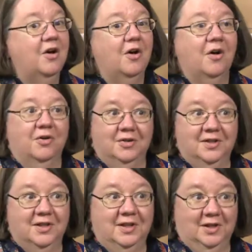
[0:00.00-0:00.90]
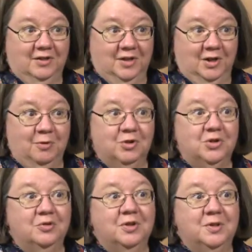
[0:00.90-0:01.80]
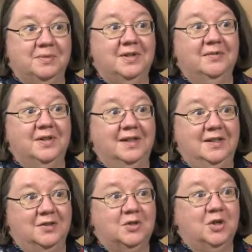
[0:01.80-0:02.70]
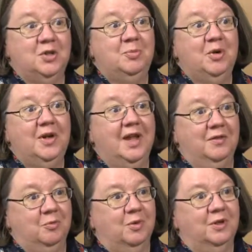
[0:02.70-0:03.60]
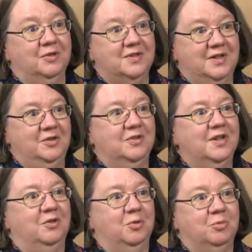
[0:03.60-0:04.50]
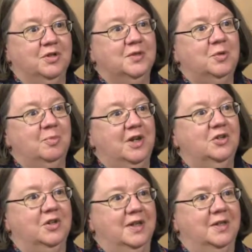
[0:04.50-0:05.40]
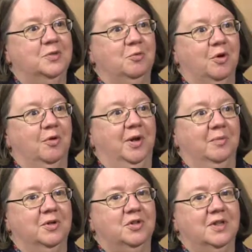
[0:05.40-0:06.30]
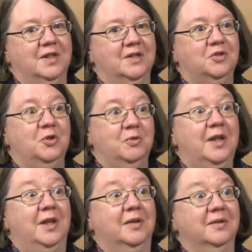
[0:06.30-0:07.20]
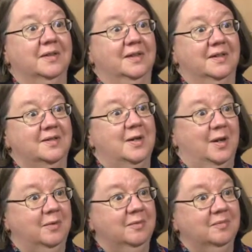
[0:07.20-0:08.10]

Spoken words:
on the Lower Shore, specifically the Salisbury and the Willard Senior Center, the participation is growing, which is unique in the state.